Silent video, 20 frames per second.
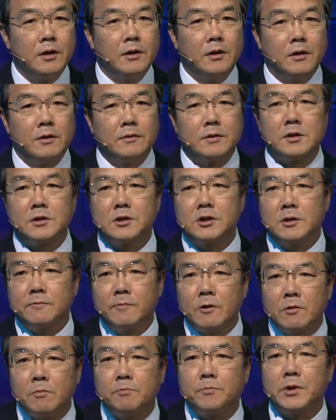in the
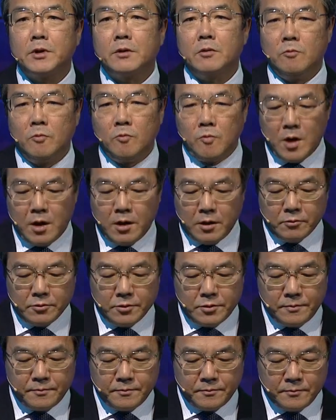developing world.